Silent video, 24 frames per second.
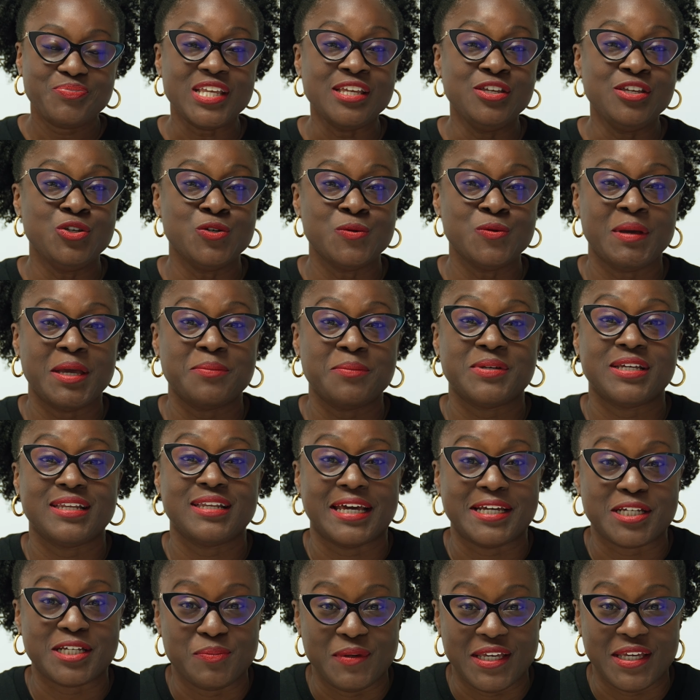you may be
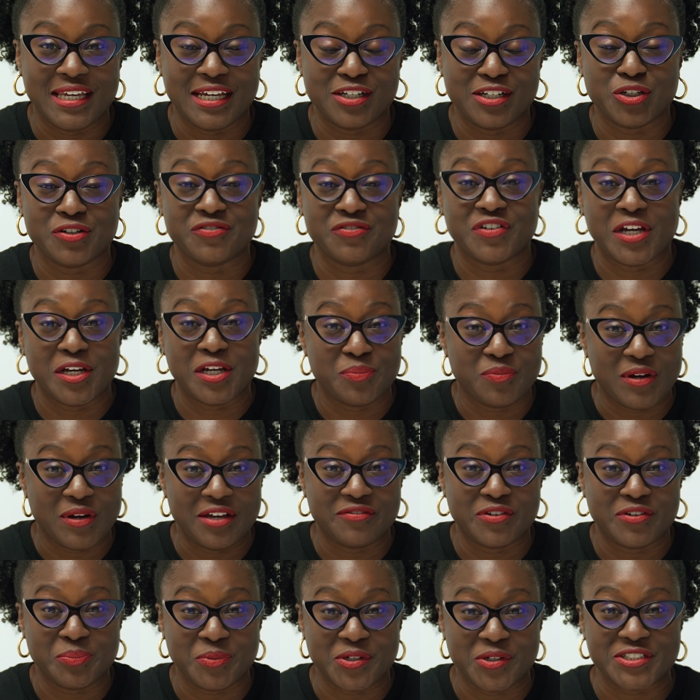like me and you're a very
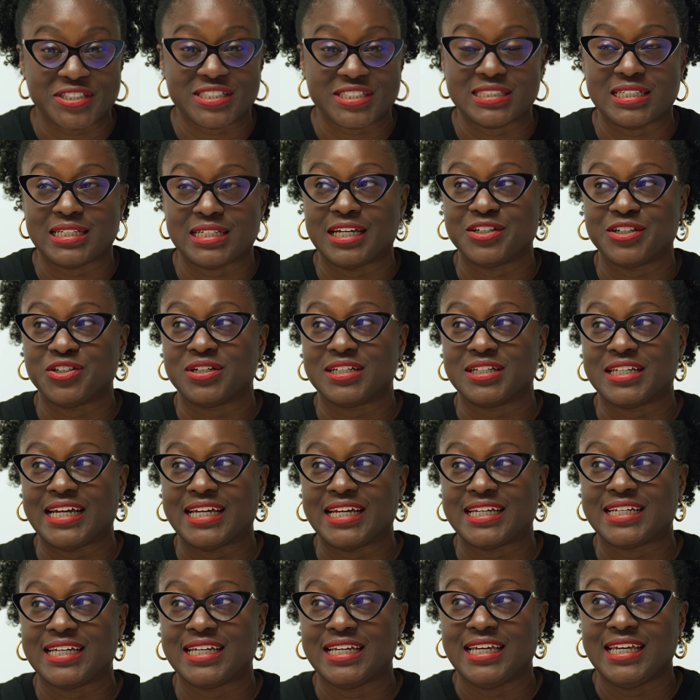private person and you're
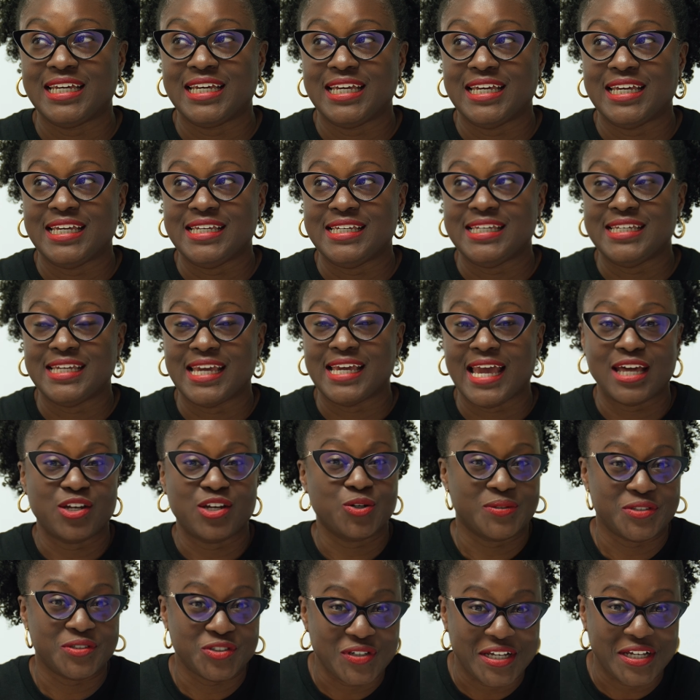like, yeah, I
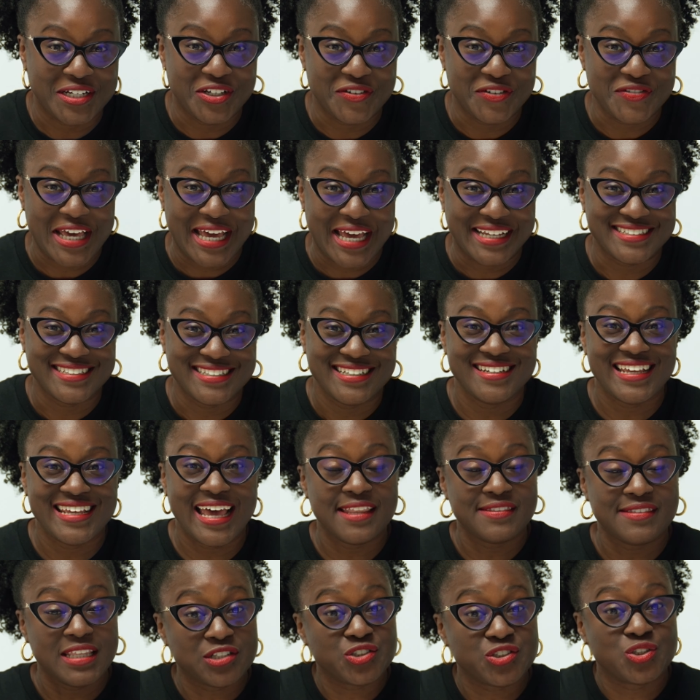don't do any of that.
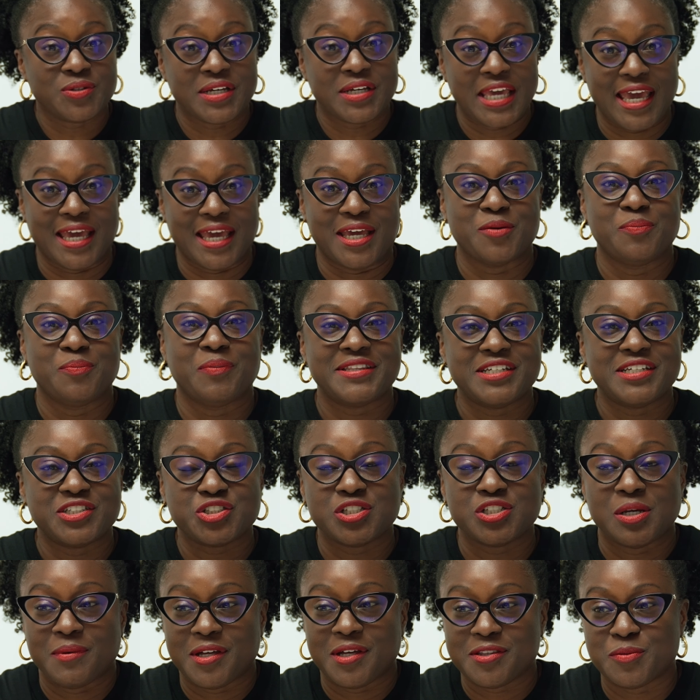And that's okay. But there's
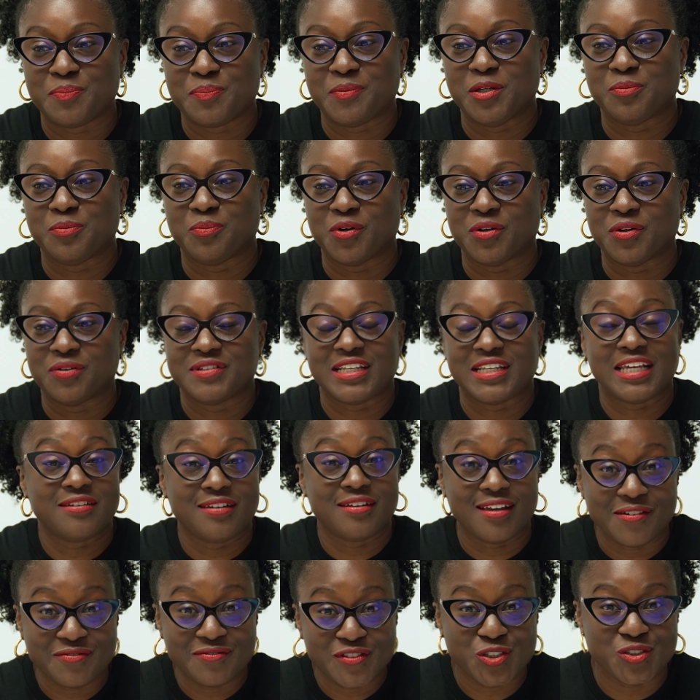some other people, they
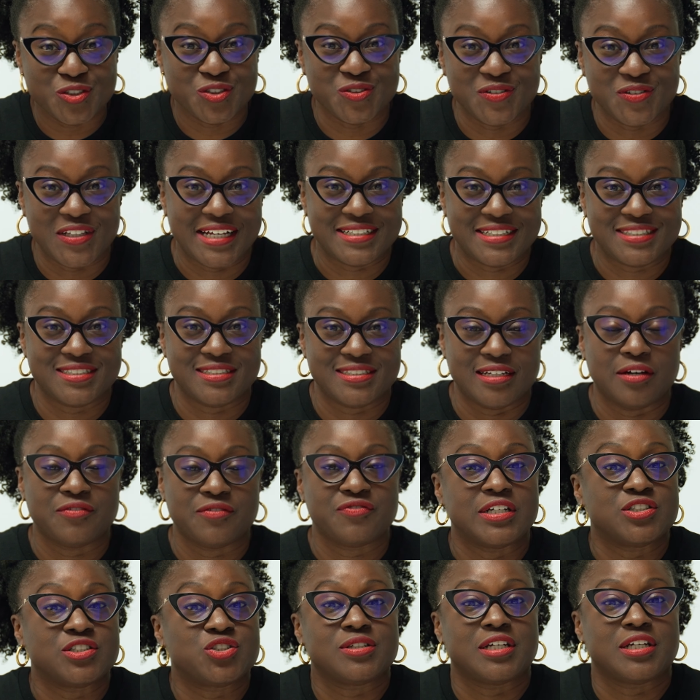love to do that stuff.
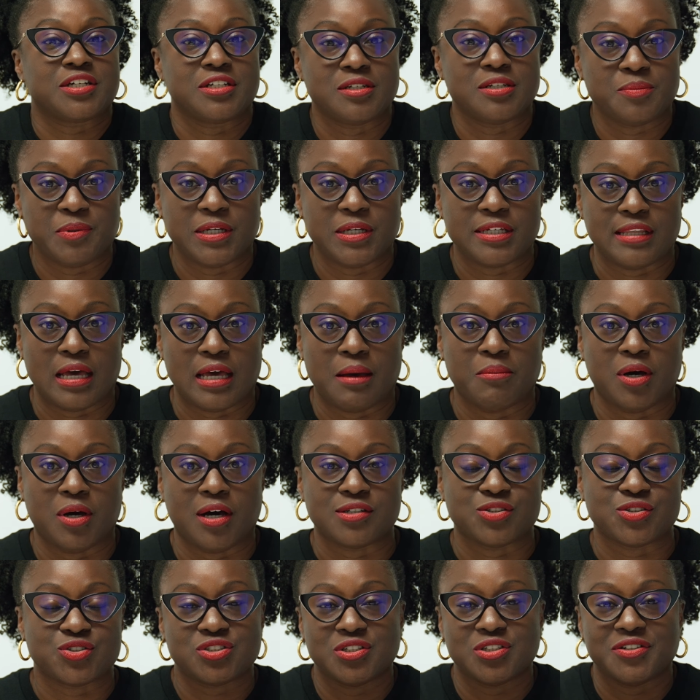And so they're going to pick that
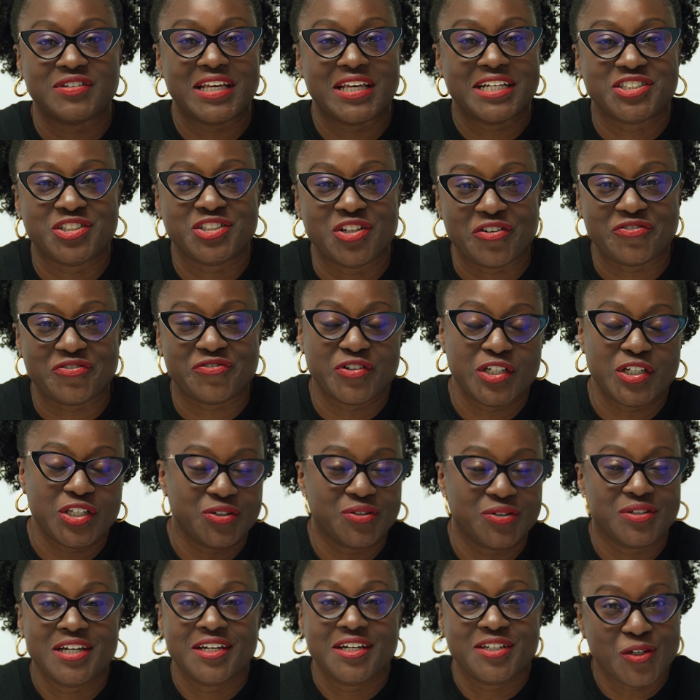model. So if that's not for
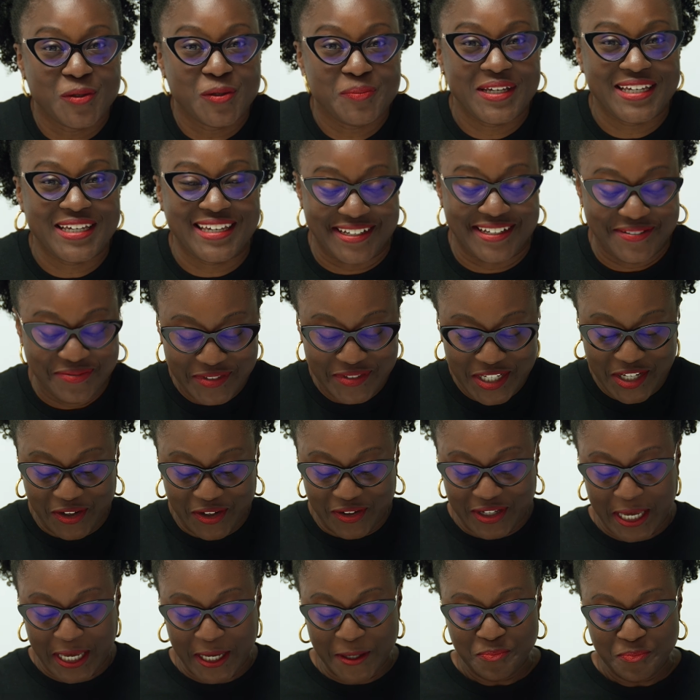you, don't pick it.
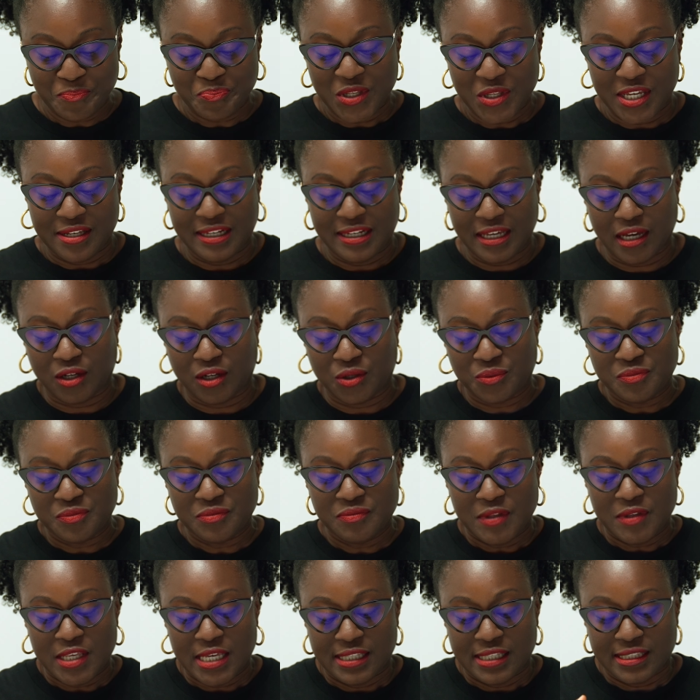Okay. Now,
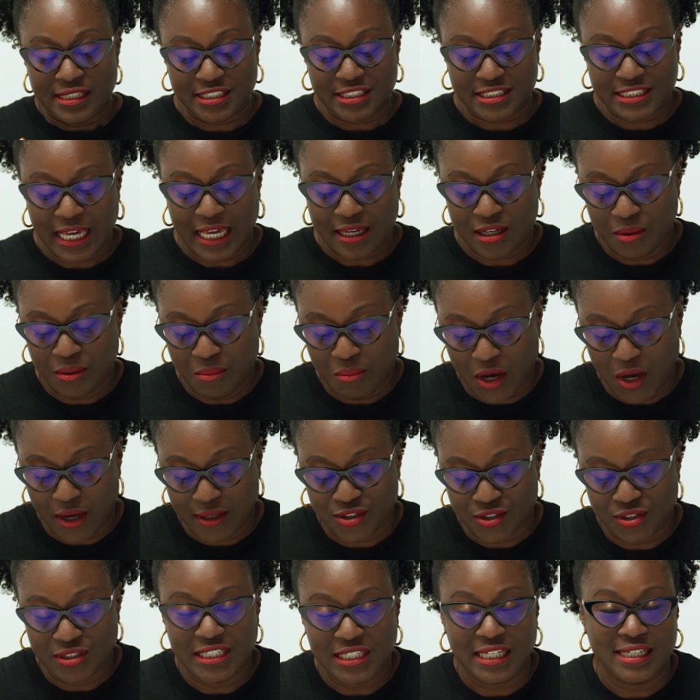the second
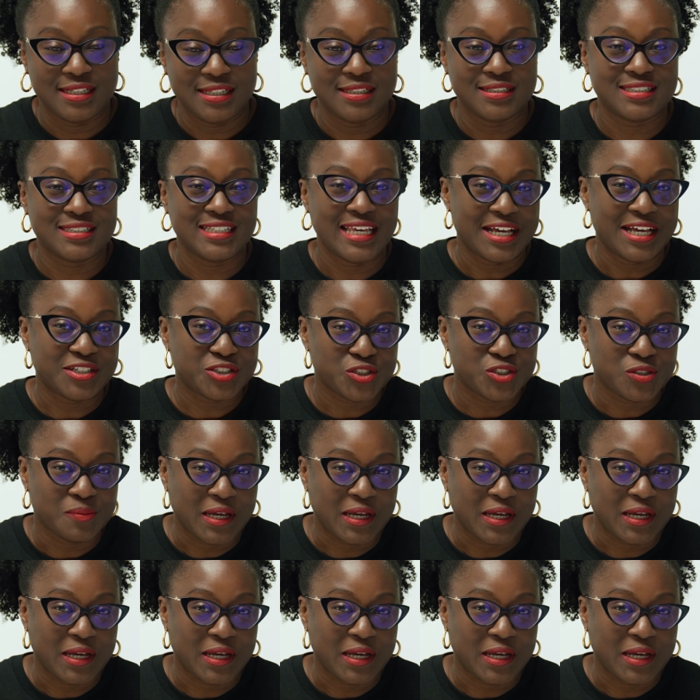model is the answer